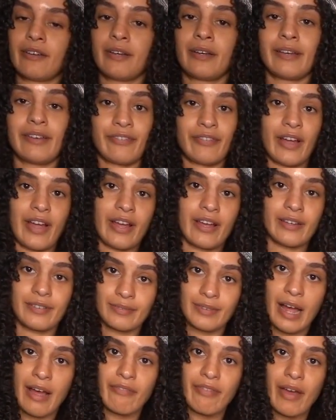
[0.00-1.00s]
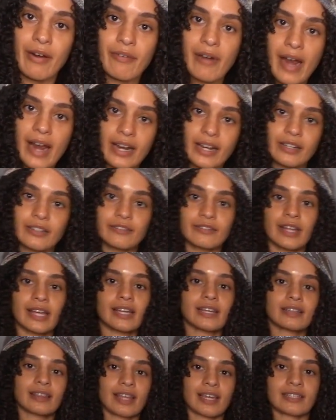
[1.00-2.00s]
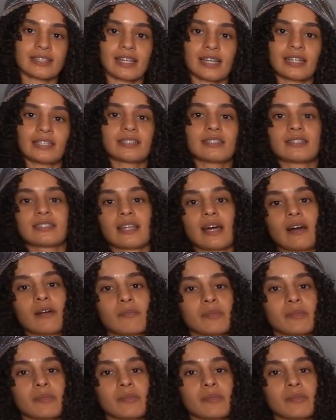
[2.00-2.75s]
if I have that rack of like things I need to style